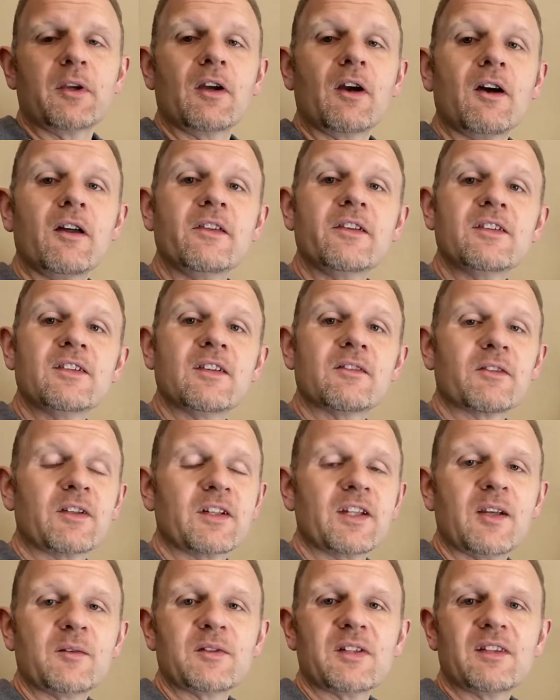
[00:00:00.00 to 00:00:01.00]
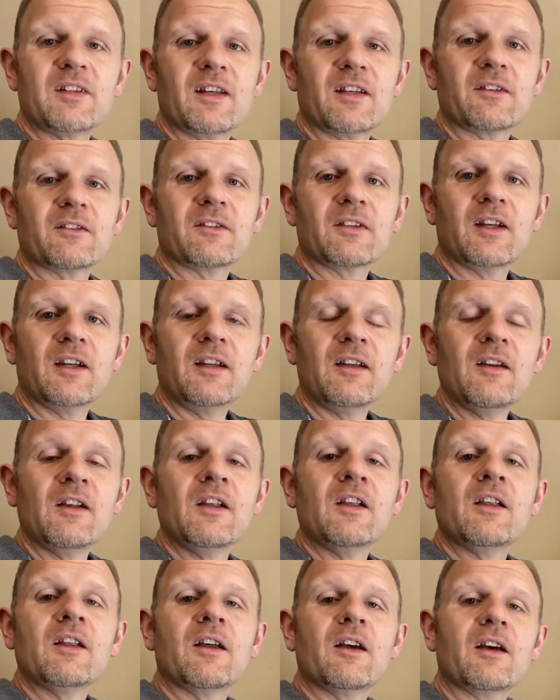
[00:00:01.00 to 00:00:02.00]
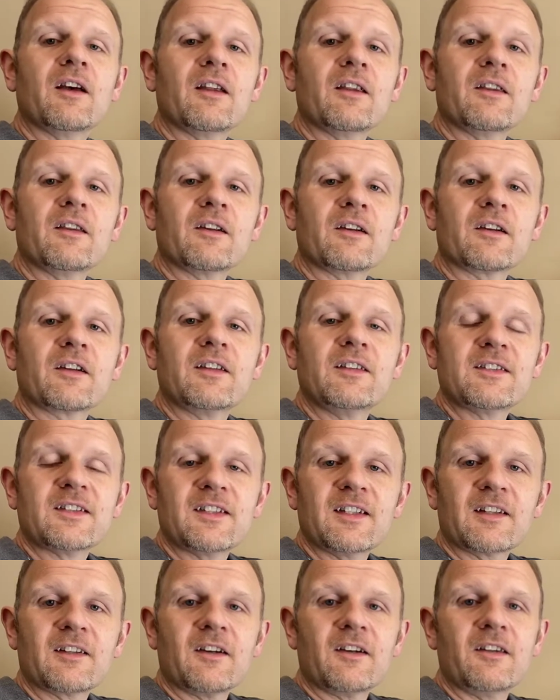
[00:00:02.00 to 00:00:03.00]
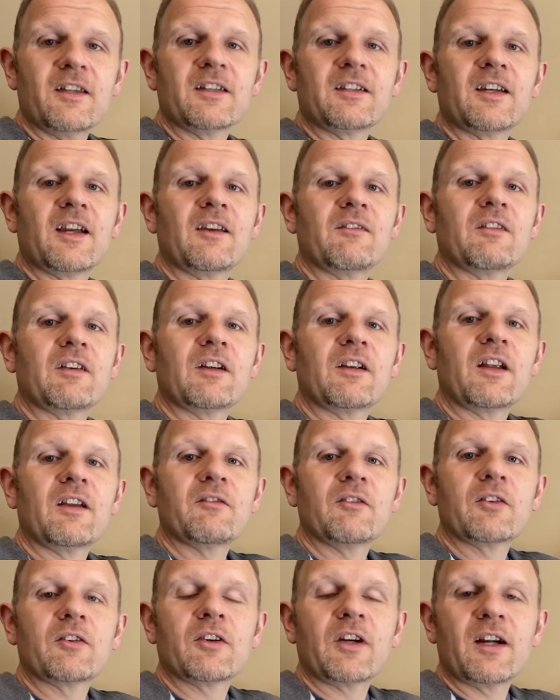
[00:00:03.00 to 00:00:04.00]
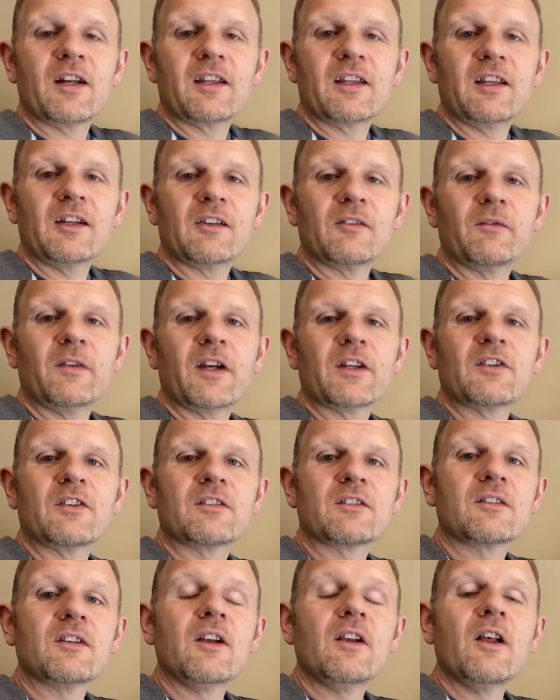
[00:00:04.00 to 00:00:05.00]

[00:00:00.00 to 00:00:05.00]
All these different types of things. Okay, they're sick all the time. They're having chronic ear infections.